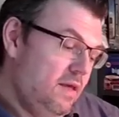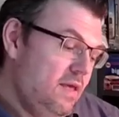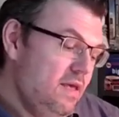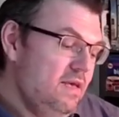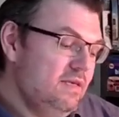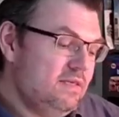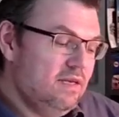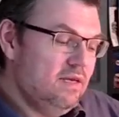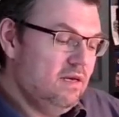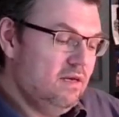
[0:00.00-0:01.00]

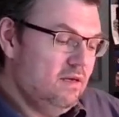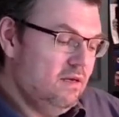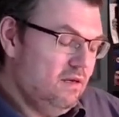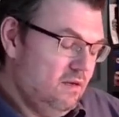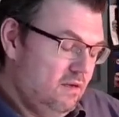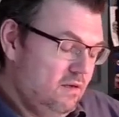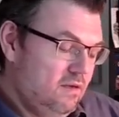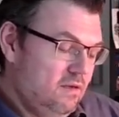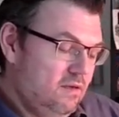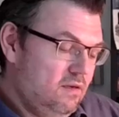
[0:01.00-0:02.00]
easily
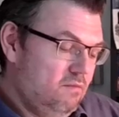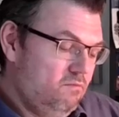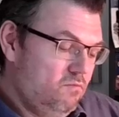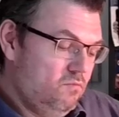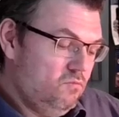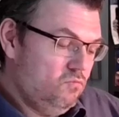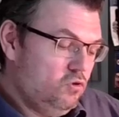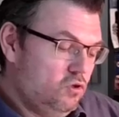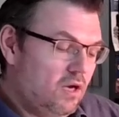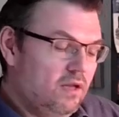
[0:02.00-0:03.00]
uh,
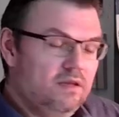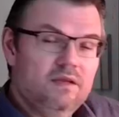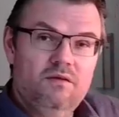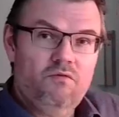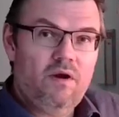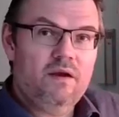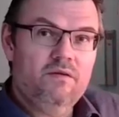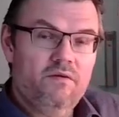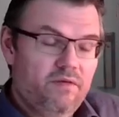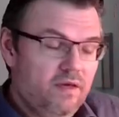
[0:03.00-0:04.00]
shut it and run your
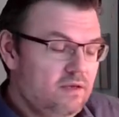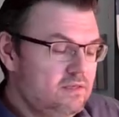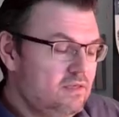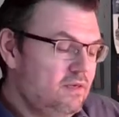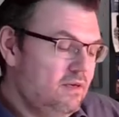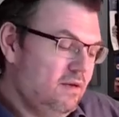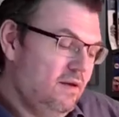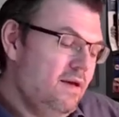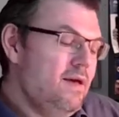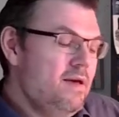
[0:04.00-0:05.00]
things. Yeah?
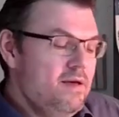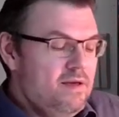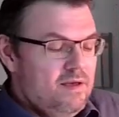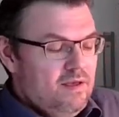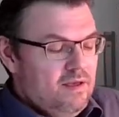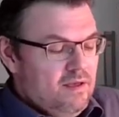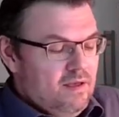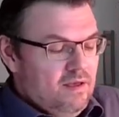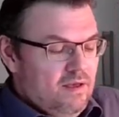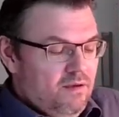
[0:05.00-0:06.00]

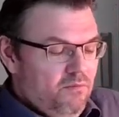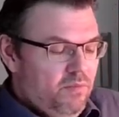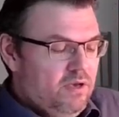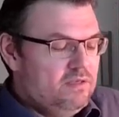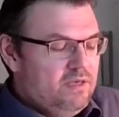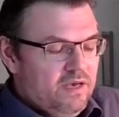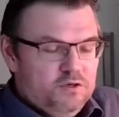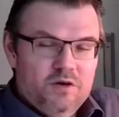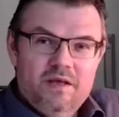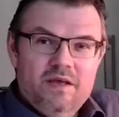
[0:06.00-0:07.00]
Because
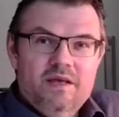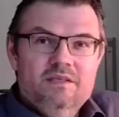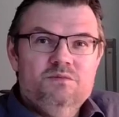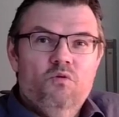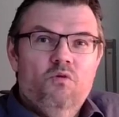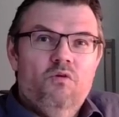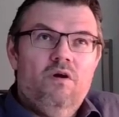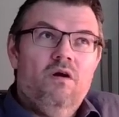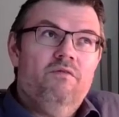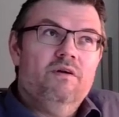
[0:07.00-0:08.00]
actually it's more
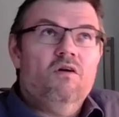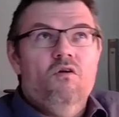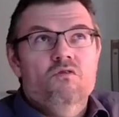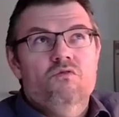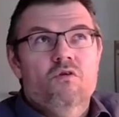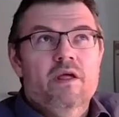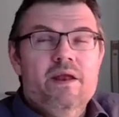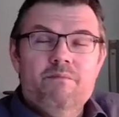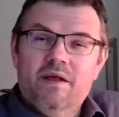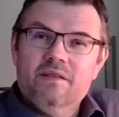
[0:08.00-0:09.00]
of a control
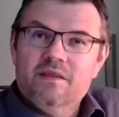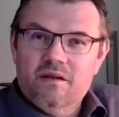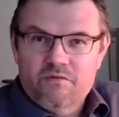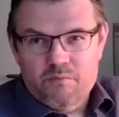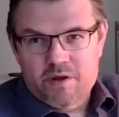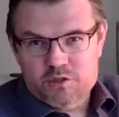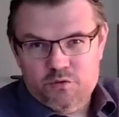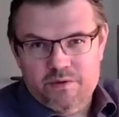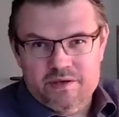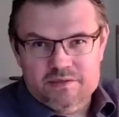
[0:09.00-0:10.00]
element than of a
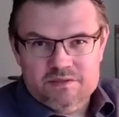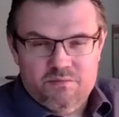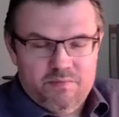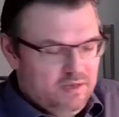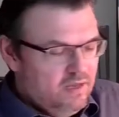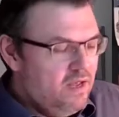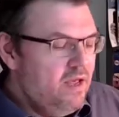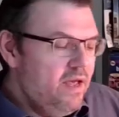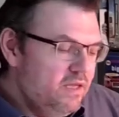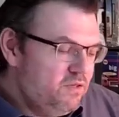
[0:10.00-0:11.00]
measuring instrument.
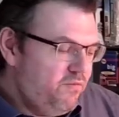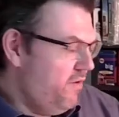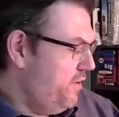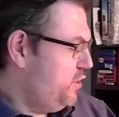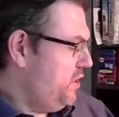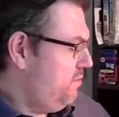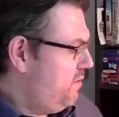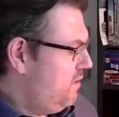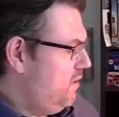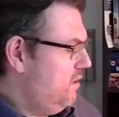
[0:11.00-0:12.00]
It's very cheap.
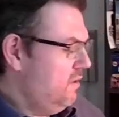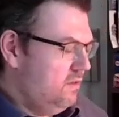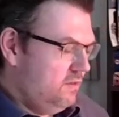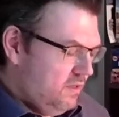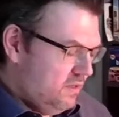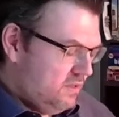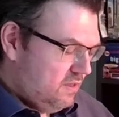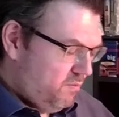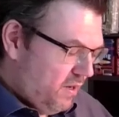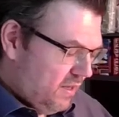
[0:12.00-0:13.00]
Yeah? So that's the
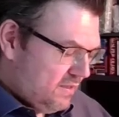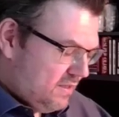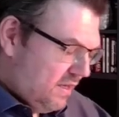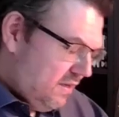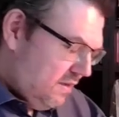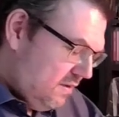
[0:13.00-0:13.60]
plus side.